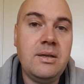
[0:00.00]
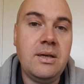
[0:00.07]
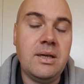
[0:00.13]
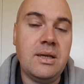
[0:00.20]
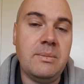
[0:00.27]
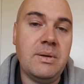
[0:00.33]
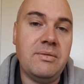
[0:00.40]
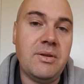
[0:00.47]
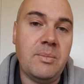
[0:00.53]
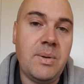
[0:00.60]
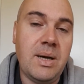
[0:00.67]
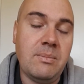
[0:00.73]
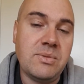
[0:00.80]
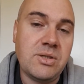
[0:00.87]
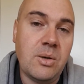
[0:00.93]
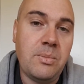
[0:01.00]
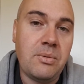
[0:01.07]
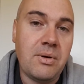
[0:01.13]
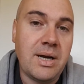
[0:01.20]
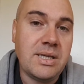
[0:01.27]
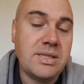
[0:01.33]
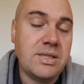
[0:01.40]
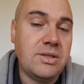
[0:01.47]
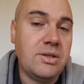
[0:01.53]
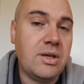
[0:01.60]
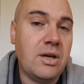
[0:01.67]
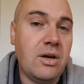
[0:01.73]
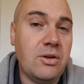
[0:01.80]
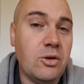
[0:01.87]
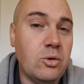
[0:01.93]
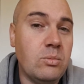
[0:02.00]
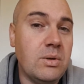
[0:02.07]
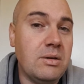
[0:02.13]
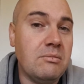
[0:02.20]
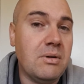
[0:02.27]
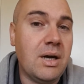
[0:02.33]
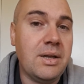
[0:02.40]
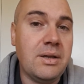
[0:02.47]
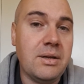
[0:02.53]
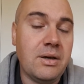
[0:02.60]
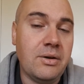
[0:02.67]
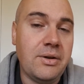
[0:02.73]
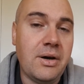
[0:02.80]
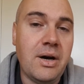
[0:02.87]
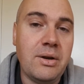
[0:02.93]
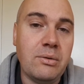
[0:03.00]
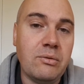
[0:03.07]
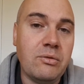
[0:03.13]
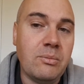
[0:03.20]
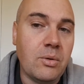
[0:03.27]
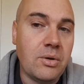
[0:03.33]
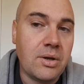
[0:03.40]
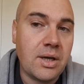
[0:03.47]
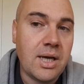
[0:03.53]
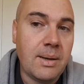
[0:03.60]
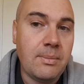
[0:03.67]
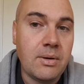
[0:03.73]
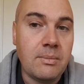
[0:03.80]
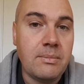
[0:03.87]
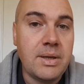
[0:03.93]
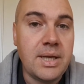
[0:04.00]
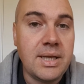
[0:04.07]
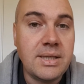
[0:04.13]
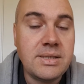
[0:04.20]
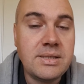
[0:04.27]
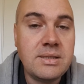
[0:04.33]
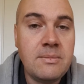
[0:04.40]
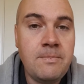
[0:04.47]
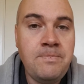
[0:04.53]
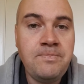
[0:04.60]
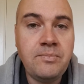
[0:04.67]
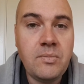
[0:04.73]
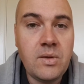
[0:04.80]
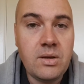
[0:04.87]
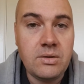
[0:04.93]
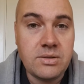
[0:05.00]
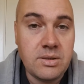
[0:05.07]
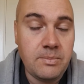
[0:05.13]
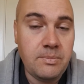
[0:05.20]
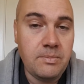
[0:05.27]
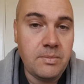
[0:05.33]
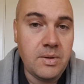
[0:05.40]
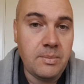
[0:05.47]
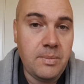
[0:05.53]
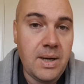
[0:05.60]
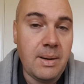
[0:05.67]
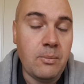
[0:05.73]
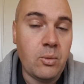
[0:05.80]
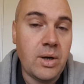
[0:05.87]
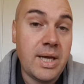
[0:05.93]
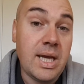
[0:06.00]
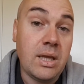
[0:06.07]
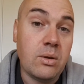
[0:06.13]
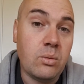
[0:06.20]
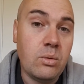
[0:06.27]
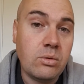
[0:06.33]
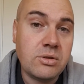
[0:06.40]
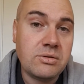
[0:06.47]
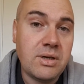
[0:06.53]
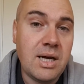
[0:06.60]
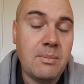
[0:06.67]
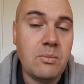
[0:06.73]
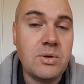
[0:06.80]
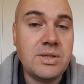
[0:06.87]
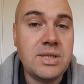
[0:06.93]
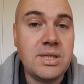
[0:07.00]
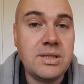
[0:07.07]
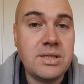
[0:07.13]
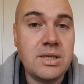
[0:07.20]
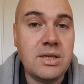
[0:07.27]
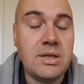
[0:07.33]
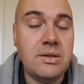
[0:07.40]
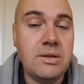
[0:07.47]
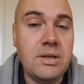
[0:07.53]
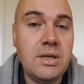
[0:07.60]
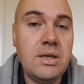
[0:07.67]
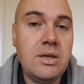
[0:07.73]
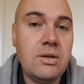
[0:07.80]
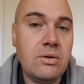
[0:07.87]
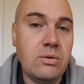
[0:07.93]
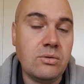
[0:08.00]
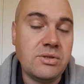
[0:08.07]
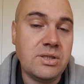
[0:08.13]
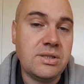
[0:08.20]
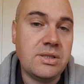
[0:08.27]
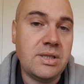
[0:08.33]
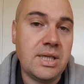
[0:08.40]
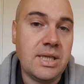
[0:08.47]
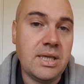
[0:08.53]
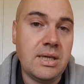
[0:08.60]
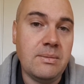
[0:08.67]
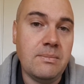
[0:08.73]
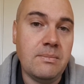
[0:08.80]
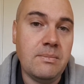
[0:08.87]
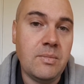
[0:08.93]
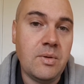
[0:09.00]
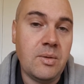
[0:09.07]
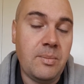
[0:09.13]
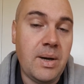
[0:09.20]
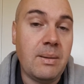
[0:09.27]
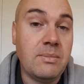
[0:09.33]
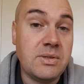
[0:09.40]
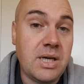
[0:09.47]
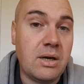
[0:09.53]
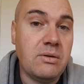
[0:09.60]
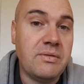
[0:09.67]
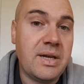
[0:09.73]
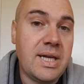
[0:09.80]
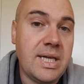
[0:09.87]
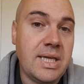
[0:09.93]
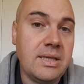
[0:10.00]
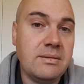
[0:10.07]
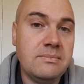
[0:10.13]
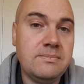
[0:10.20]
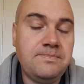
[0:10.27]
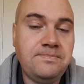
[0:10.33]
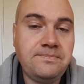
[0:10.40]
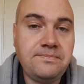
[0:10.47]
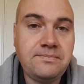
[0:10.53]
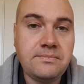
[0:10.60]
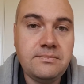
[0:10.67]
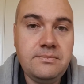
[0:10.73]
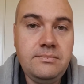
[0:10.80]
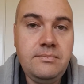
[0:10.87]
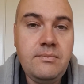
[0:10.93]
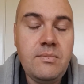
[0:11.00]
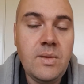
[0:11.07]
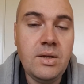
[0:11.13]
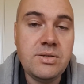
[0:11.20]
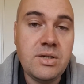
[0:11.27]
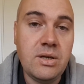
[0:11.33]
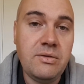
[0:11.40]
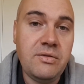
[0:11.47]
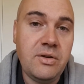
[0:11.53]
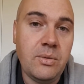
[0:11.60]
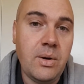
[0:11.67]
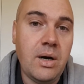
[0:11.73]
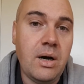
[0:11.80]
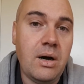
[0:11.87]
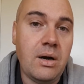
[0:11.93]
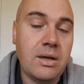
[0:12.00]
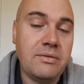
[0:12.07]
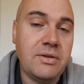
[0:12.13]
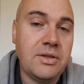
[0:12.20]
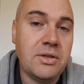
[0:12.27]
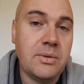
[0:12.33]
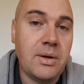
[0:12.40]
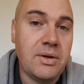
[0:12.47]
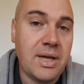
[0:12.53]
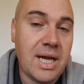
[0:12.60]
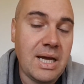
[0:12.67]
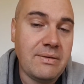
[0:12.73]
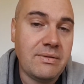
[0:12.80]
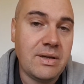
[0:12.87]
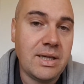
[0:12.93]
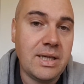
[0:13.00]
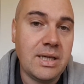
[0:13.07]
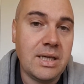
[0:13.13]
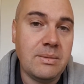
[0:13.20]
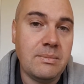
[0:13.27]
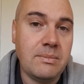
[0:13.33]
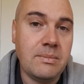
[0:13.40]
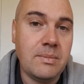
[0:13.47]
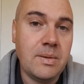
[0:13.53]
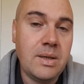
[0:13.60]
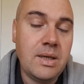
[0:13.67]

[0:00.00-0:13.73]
if the pump's operating, you can't normally run on idle for more than a couple of minutes, because the pump will heat the water up, which in turn causes the pump to overheat. So if you do only have a